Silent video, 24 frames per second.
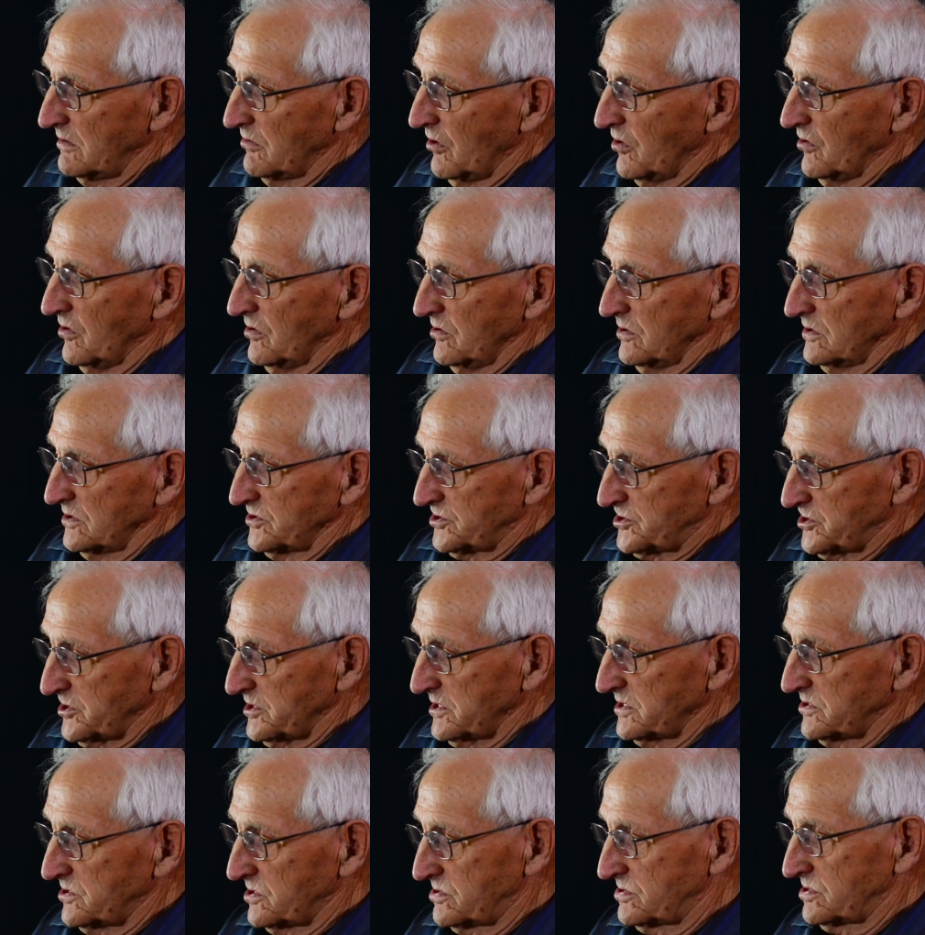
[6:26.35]

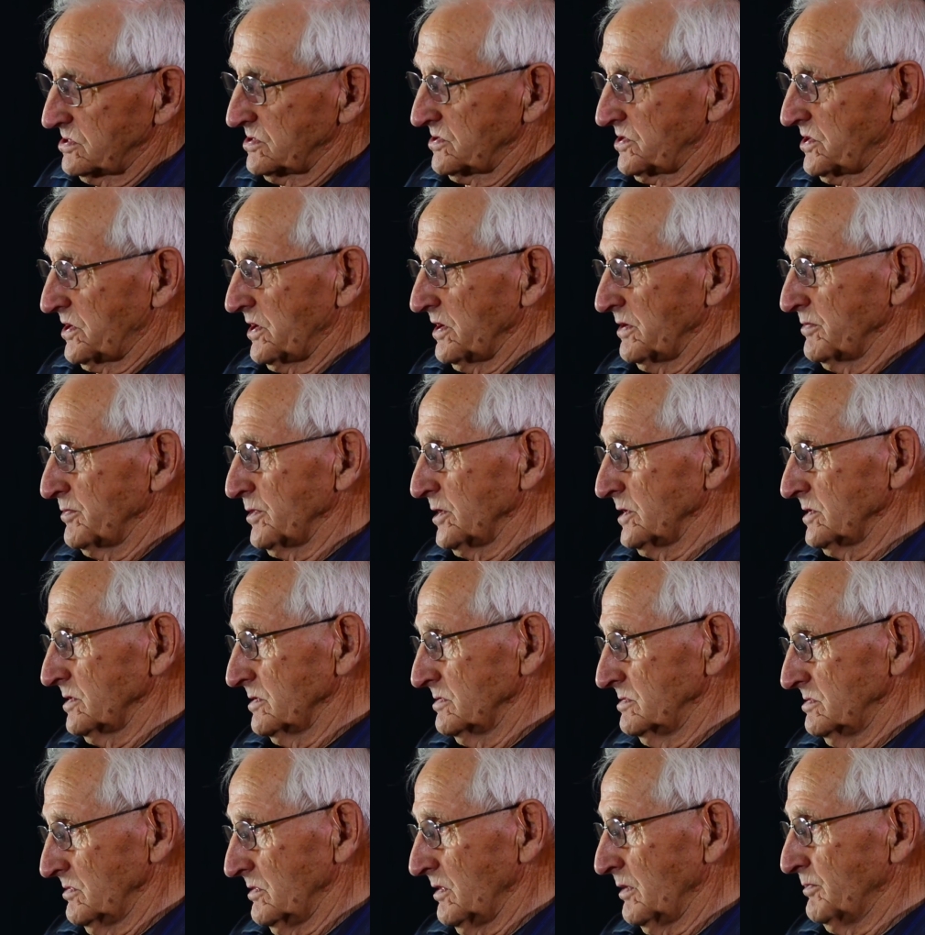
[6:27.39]
Oilseeds came in
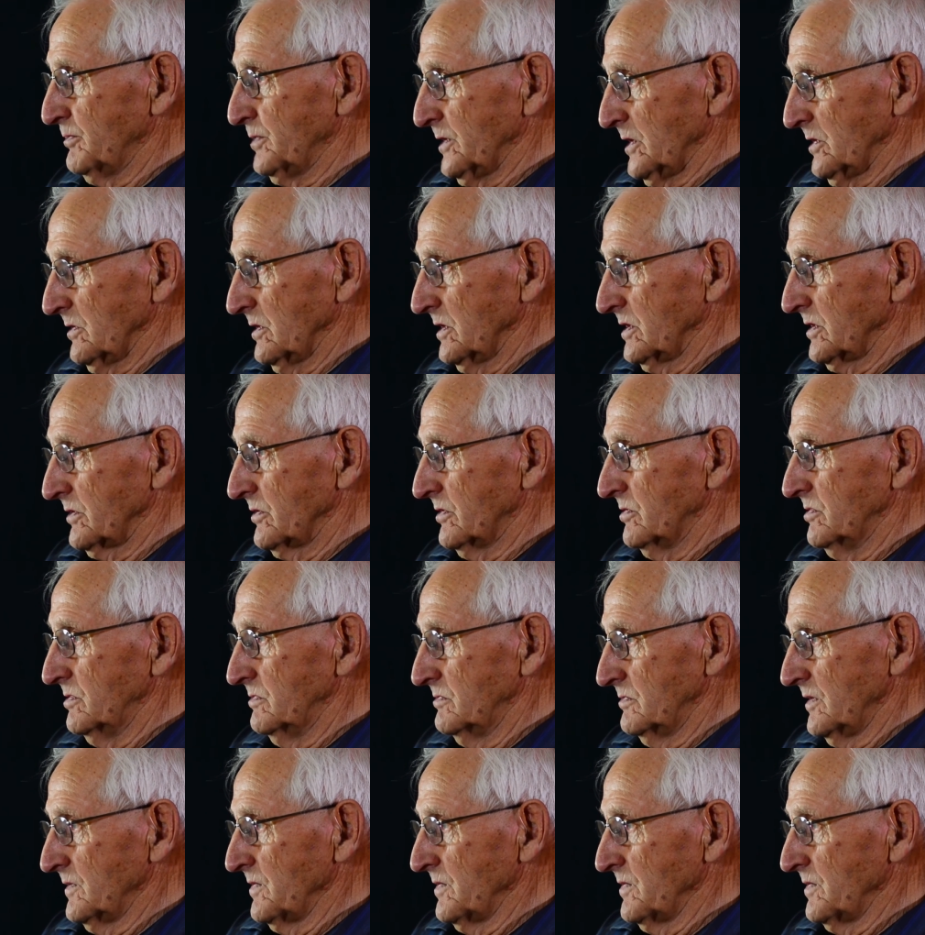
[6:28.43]
a bit later.